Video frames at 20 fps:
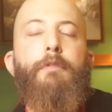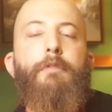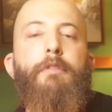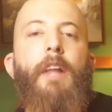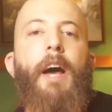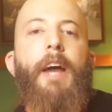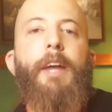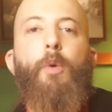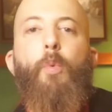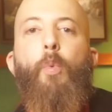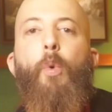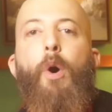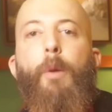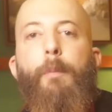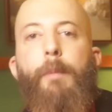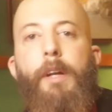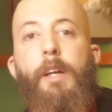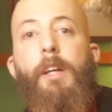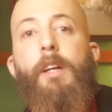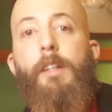flying
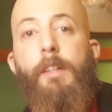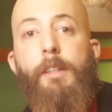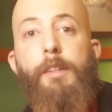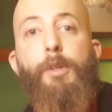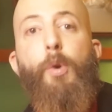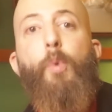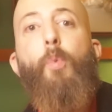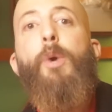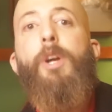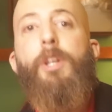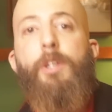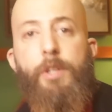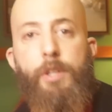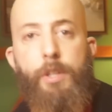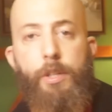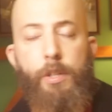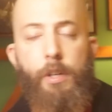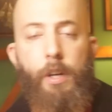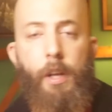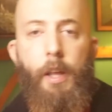woman, the
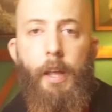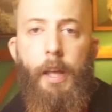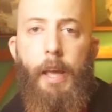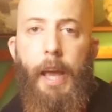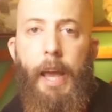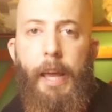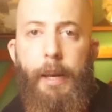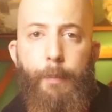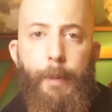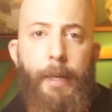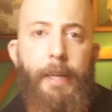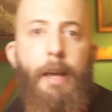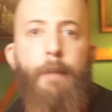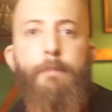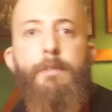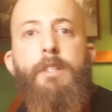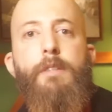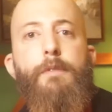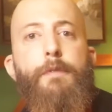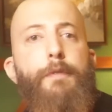witch, and
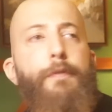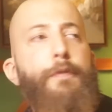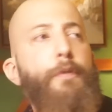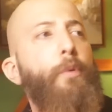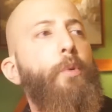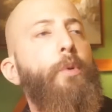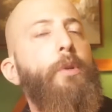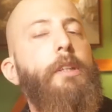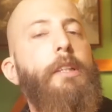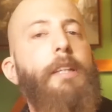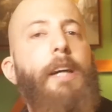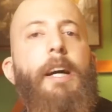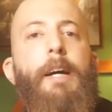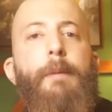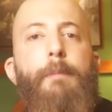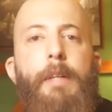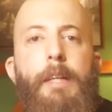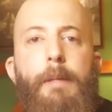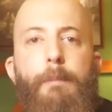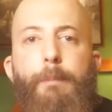becomes the
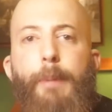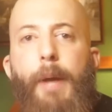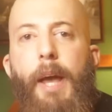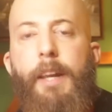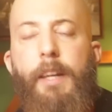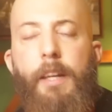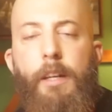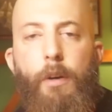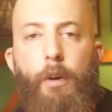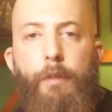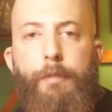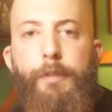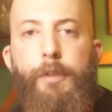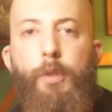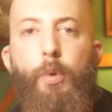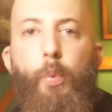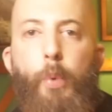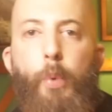full-time companion of the